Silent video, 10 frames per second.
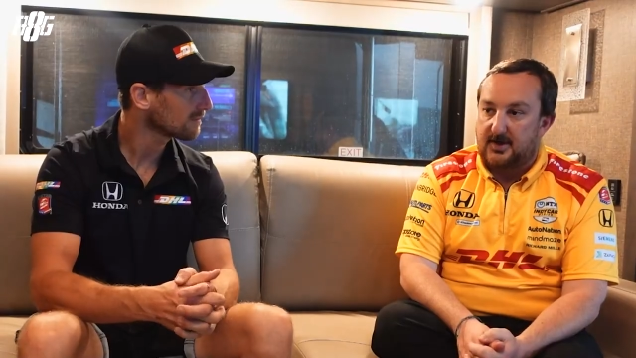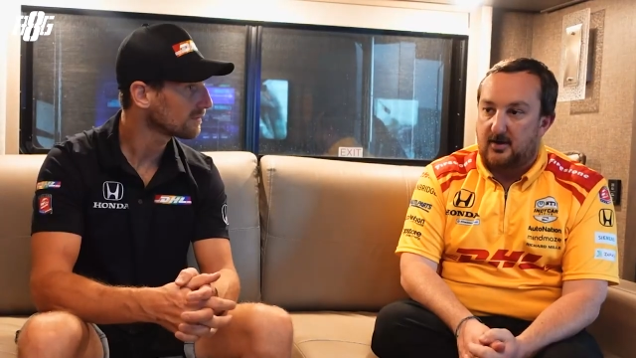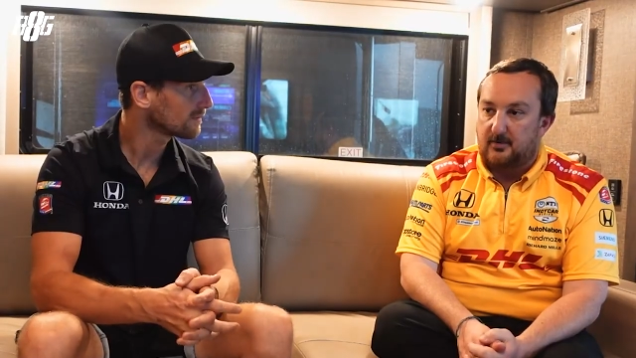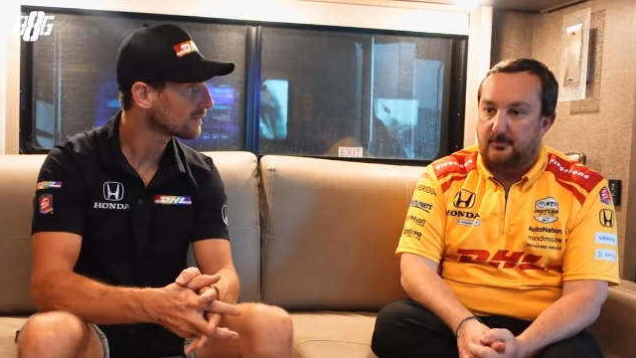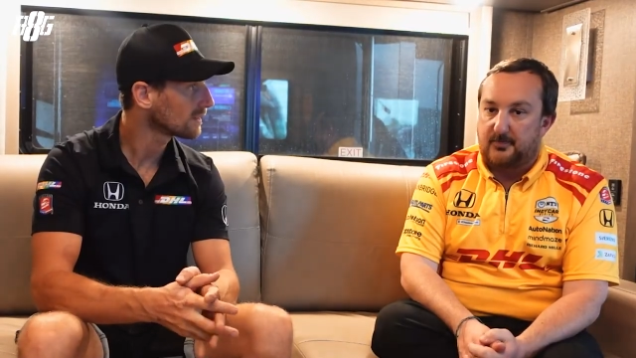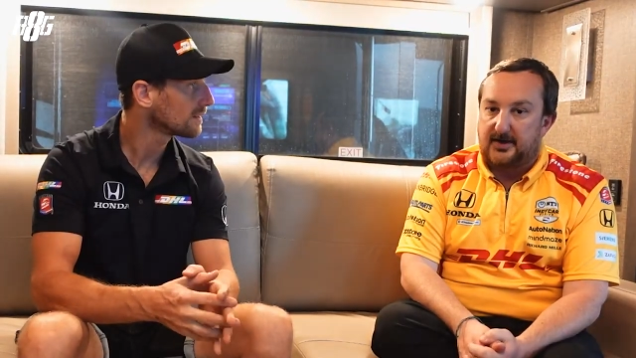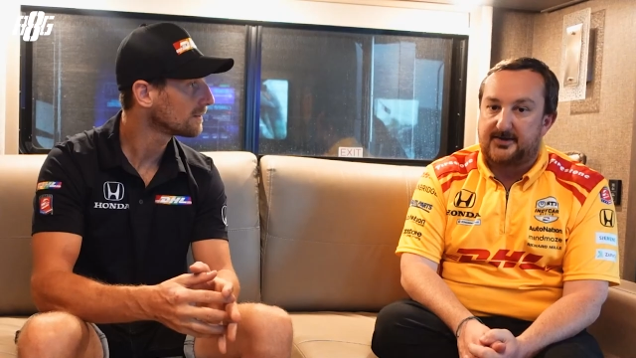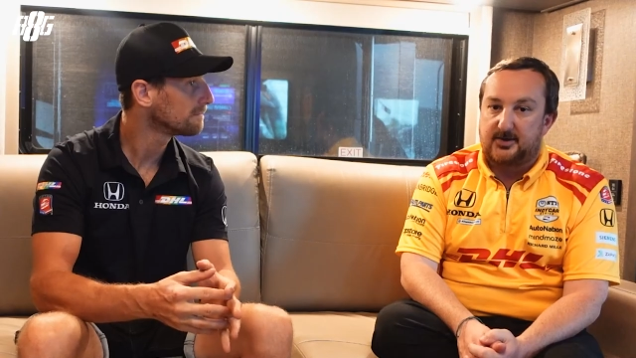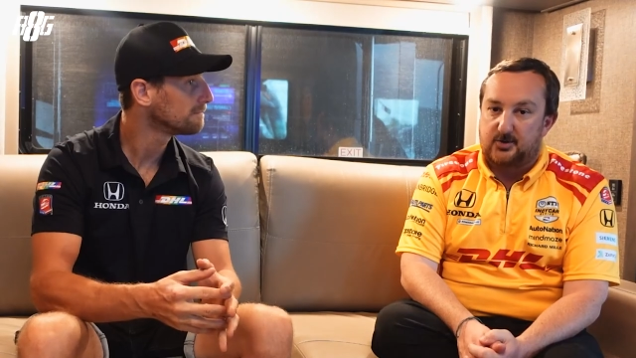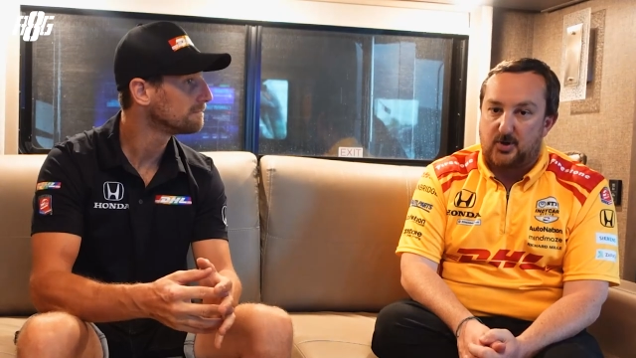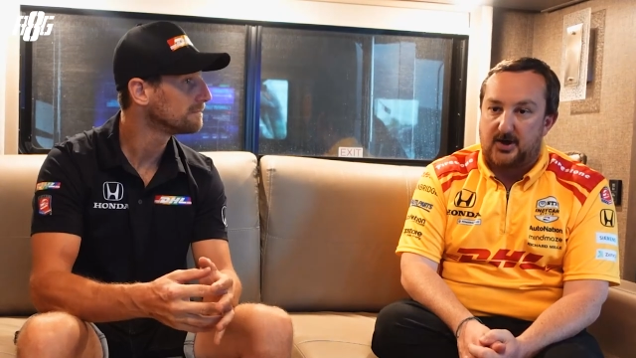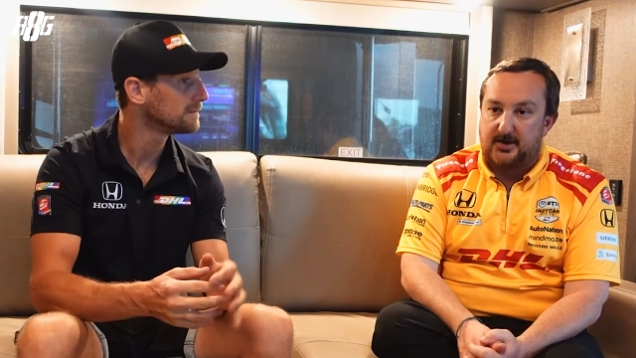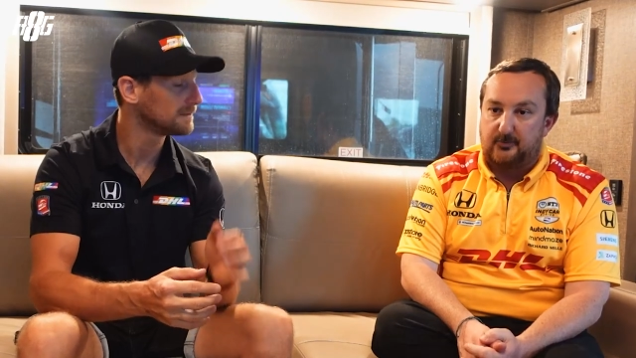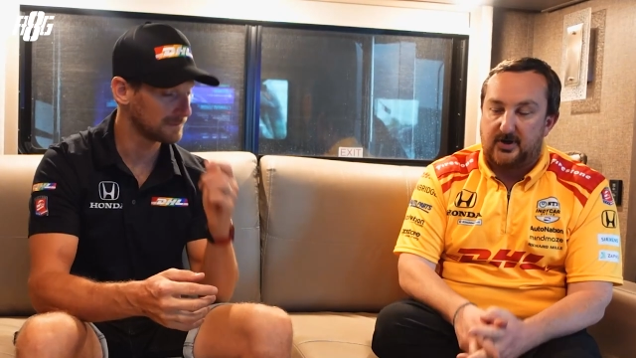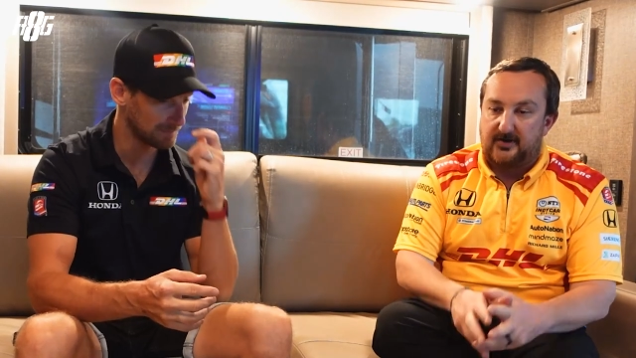Speaker 1: now at
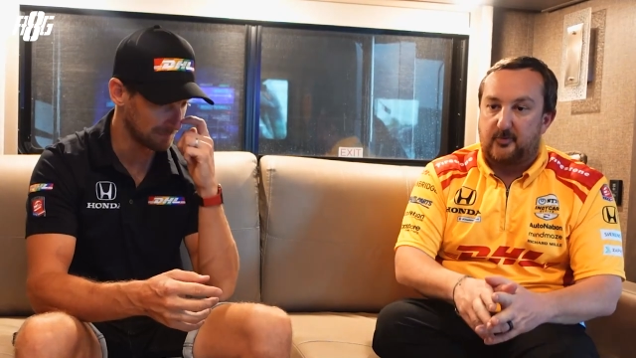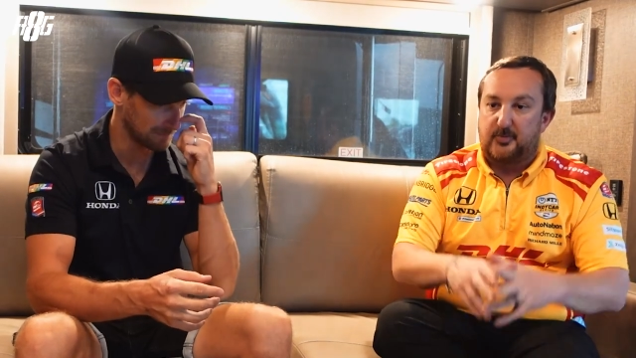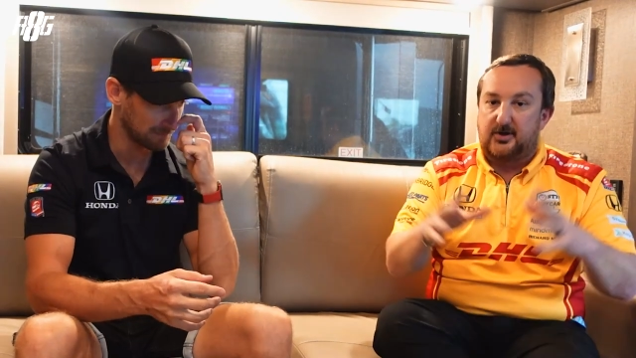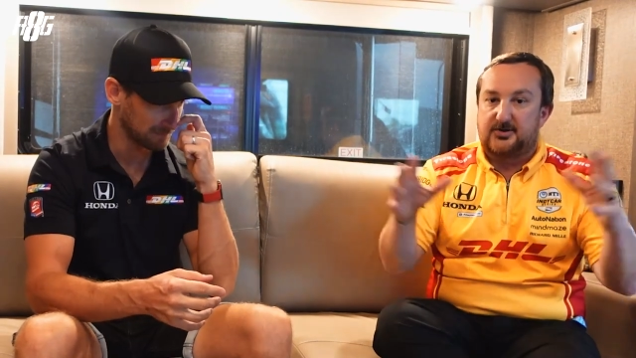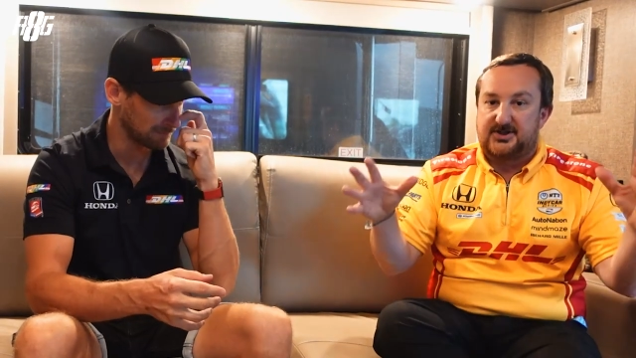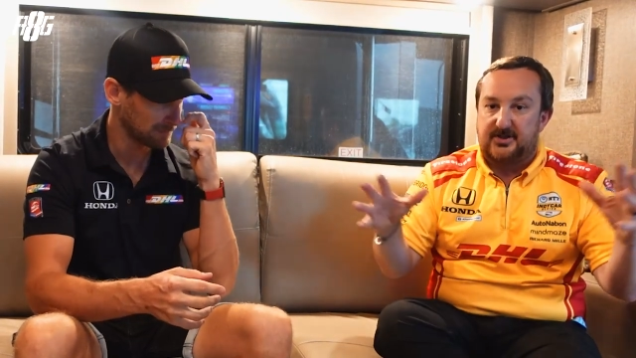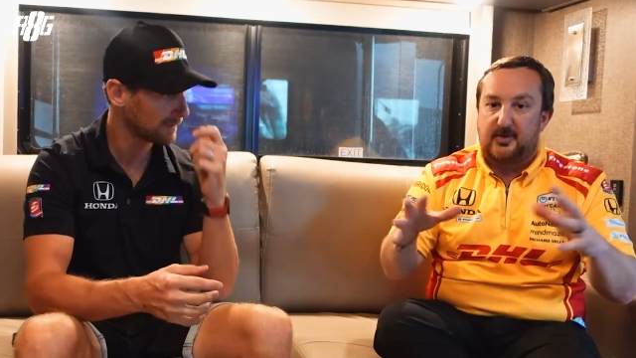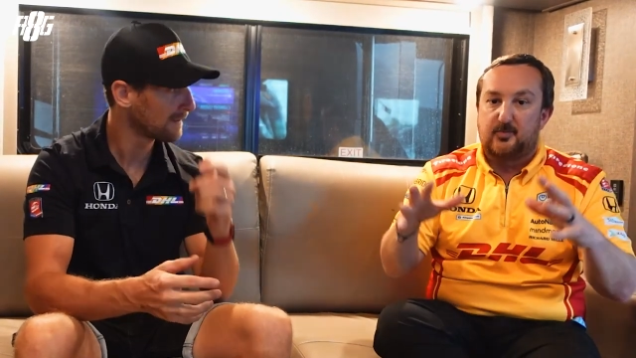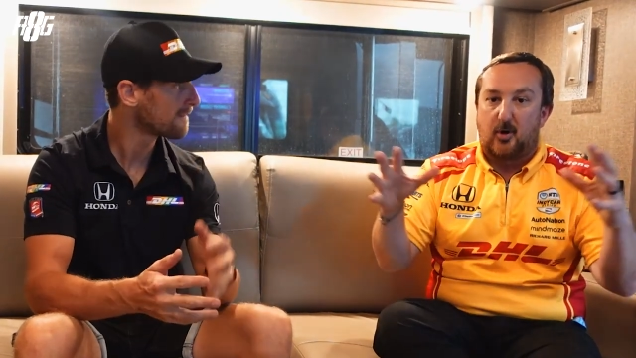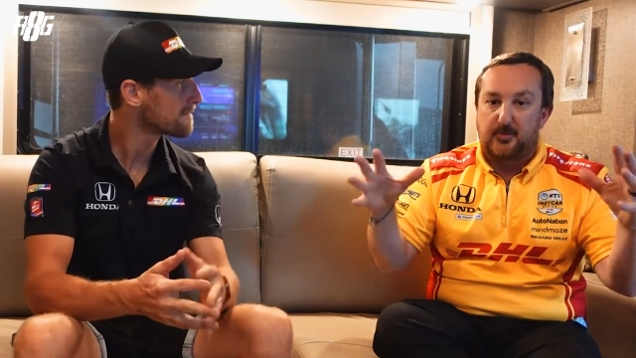Andretti we have a bigger team and more